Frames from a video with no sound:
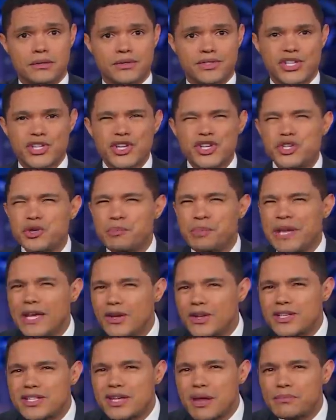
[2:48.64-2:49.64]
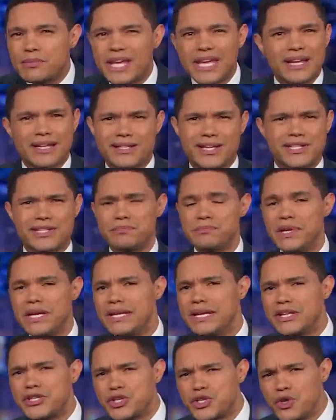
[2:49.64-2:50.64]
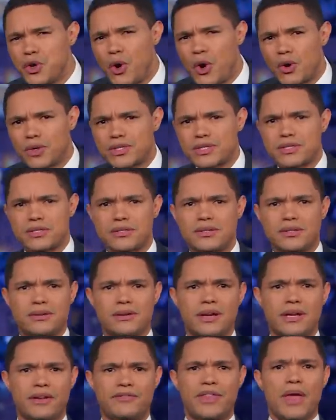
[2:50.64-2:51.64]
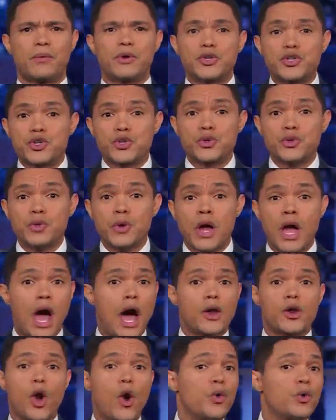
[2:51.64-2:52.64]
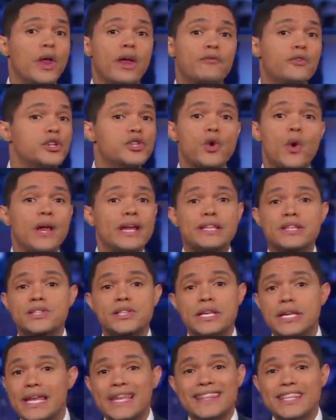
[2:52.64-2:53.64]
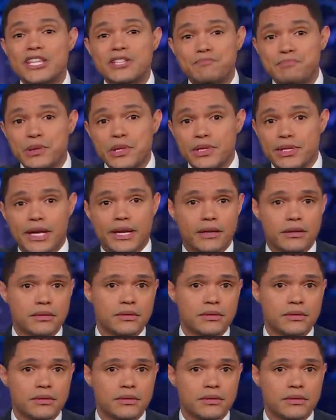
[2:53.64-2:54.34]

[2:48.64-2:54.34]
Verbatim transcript: Just because you pee on something doesn't mean it's yours, all right? If that were true, I'd own every toilet seat in this building